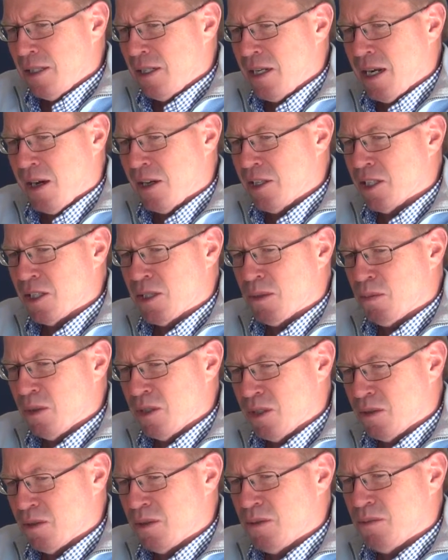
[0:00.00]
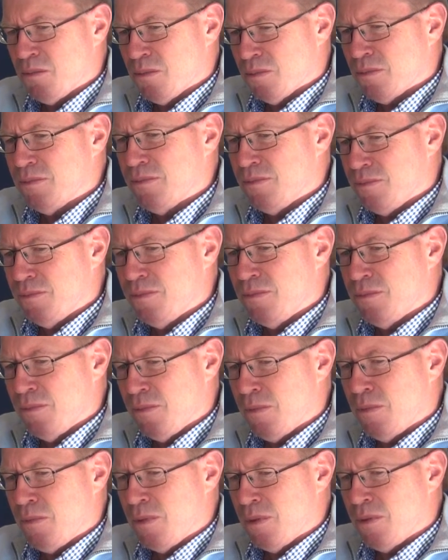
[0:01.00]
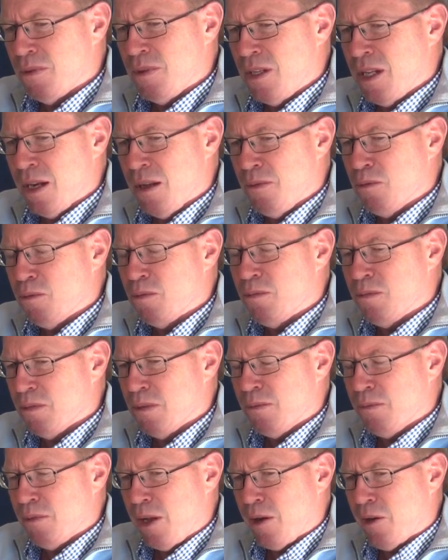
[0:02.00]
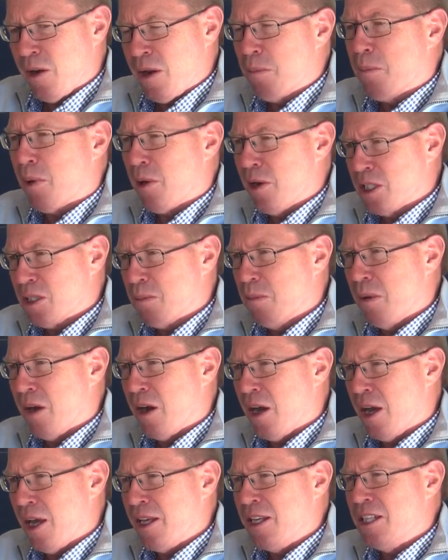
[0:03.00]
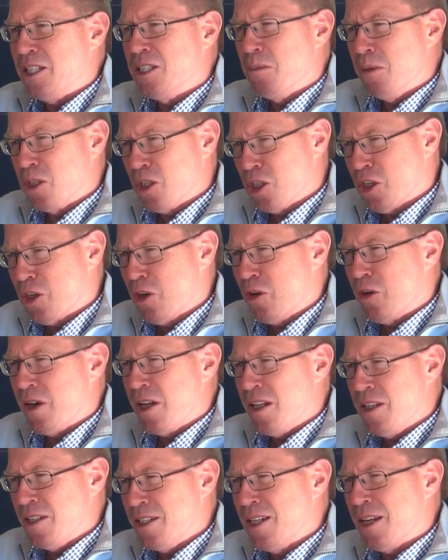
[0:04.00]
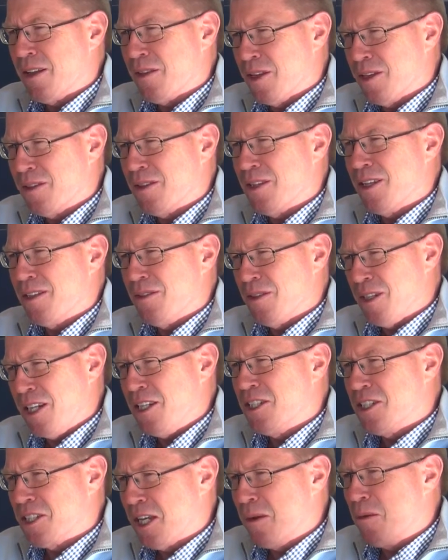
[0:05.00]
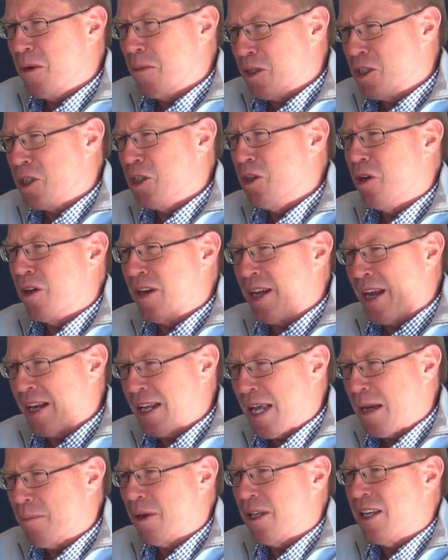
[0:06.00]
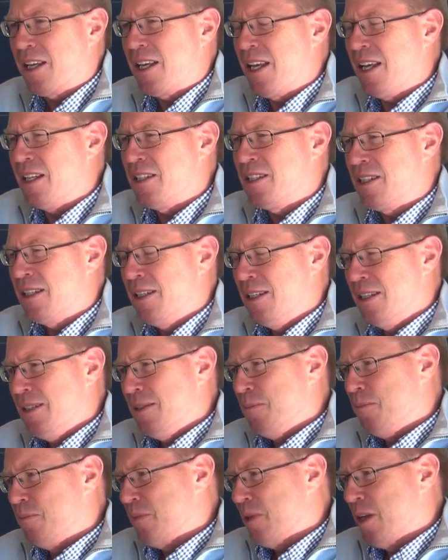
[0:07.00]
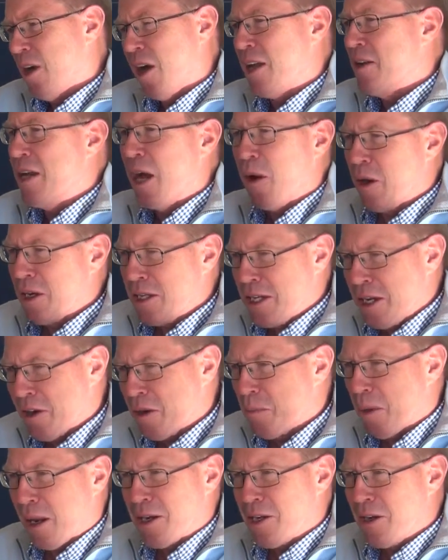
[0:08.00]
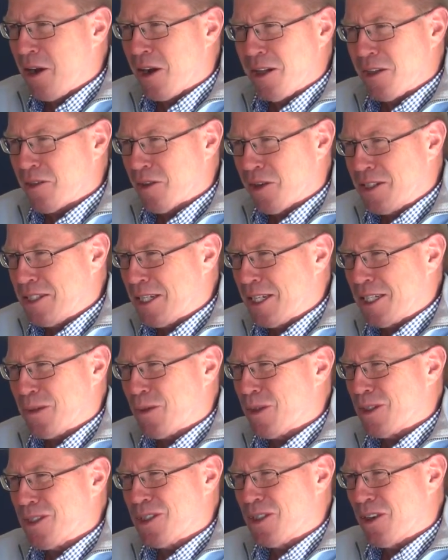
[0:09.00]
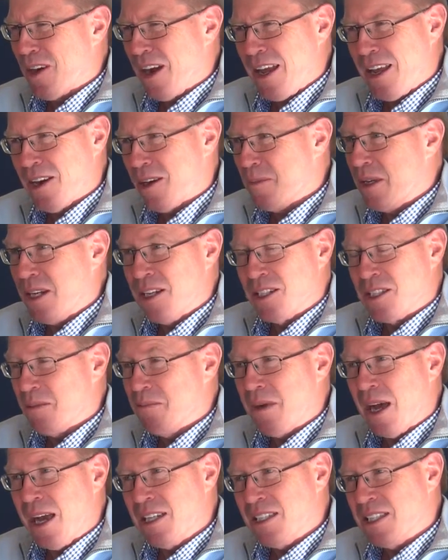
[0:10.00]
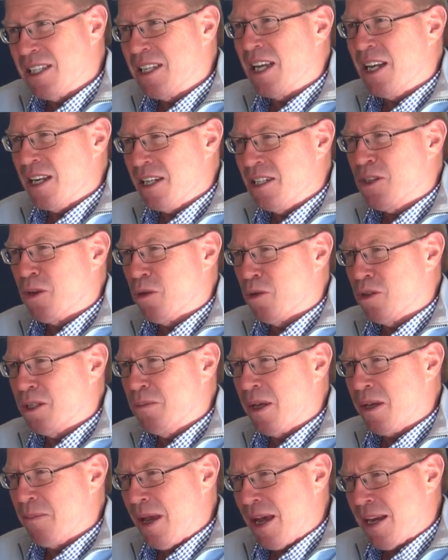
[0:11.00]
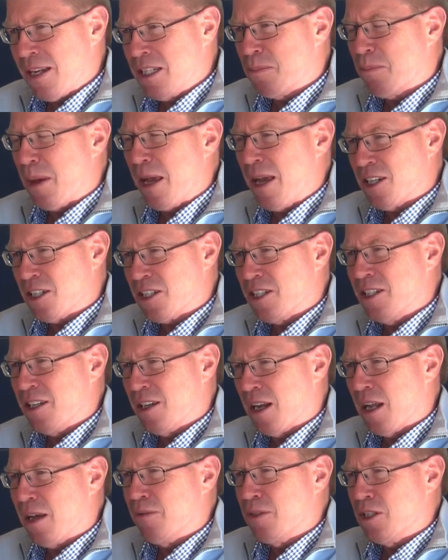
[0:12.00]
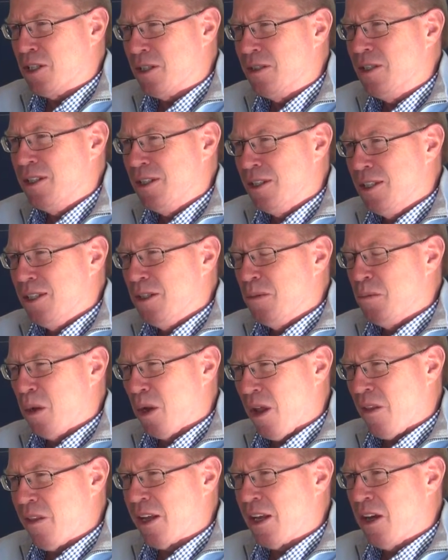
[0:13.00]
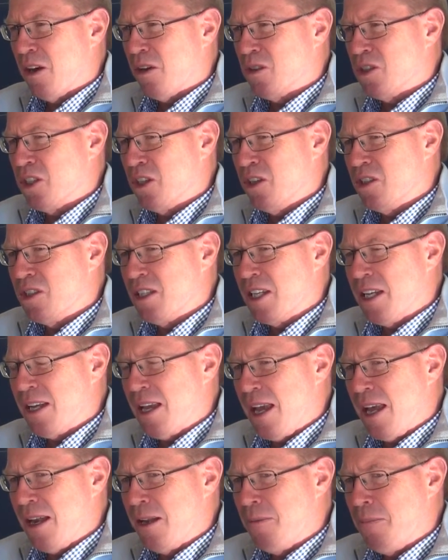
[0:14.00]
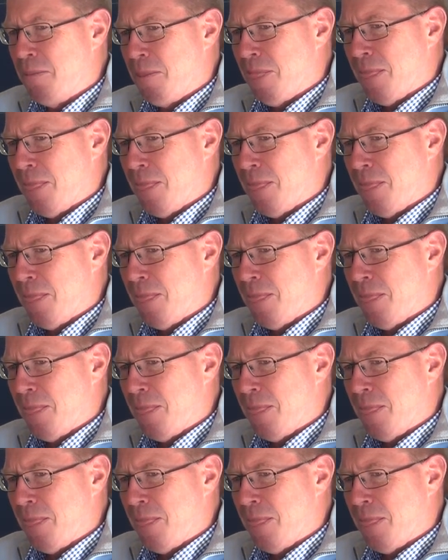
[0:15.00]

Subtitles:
I just was very impressed by his maturity, that he seemed to mature. He had a couple of kids. I had no idea he'd played 93 tests for Australia. I mean, it's amazing. And he talked to me about his passion and love to pull on the gold jersey again. And